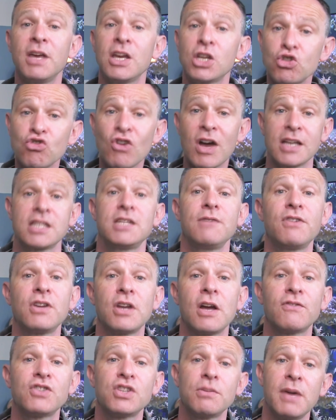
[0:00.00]
be attractive
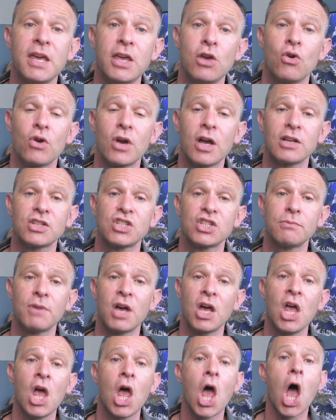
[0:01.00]
enough to make your
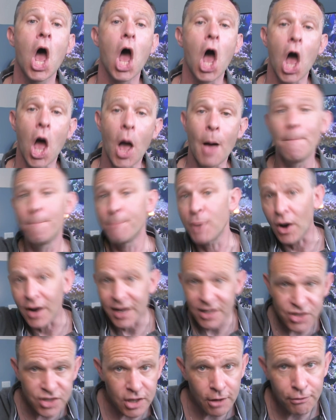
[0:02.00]
customer
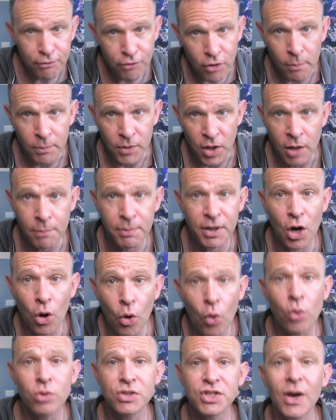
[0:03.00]
buy stuff from you, but it
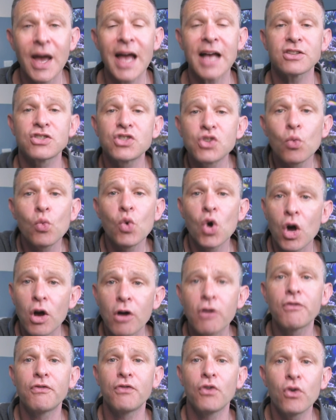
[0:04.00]
also has to
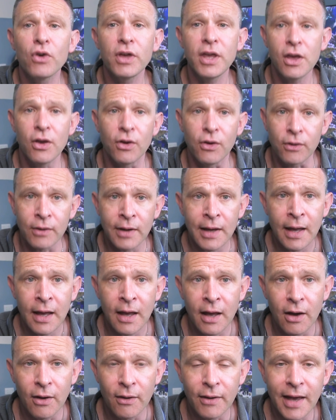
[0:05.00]
work for you.
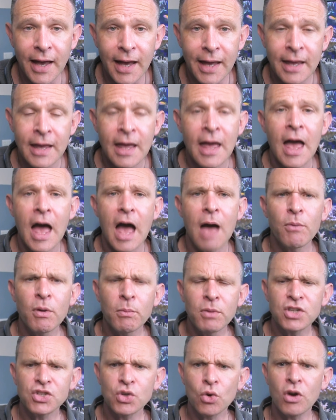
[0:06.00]
Okay, and
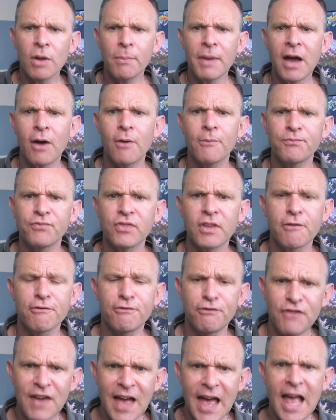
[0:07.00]
when we talk about
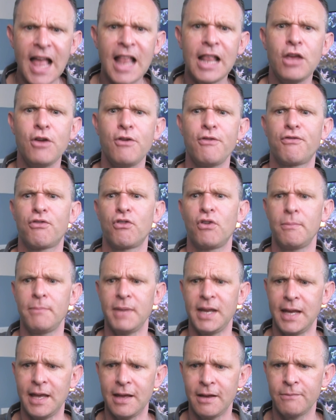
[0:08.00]
value for a
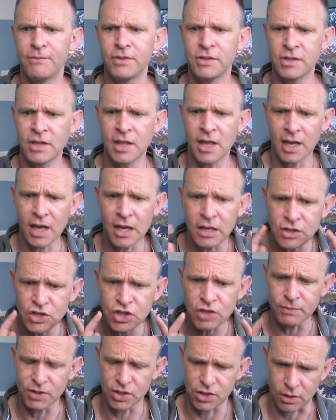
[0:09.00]
minute, in the
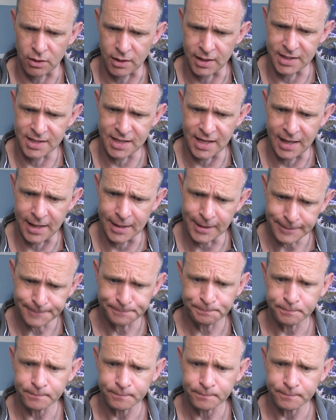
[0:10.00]
customer's eyes here,